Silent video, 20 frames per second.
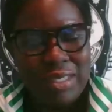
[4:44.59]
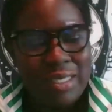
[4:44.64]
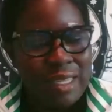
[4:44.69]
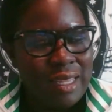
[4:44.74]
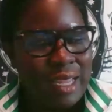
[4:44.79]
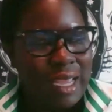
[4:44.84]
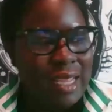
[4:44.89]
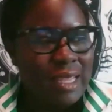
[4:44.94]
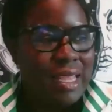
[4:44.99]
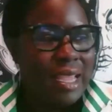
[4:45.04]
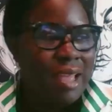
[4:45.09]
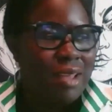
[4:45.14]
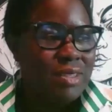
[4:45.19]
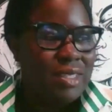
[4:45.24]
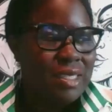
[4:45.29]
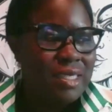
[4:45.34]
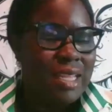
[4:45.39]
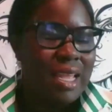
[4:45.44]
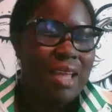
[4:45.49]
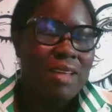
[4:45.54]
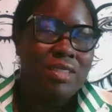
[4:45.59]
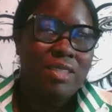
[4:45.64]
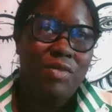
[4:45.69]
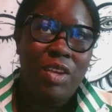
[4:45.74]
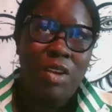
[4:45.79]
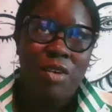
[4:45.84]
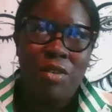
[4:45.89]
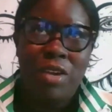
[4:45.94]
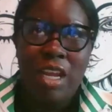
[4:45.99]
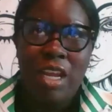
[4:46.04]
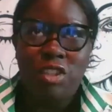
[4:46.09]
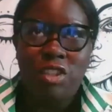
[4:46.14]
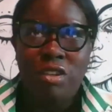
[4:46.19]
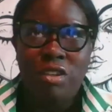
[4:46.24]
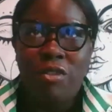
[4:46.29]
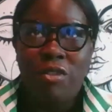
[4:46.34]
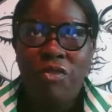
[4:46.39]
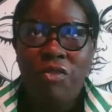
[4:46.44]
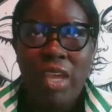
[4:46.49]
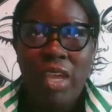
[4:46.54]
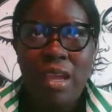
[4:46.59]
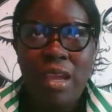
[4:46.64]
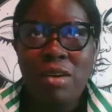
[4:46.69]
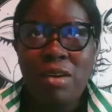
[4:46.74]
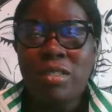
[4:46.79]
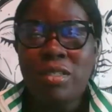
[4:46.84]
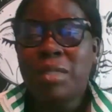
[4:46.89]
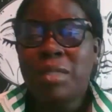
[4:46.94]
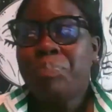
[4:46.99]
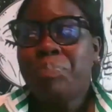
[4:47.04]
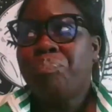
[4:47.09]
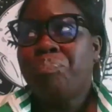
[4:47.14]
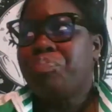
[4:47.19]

The 9th house is the house of international affairs,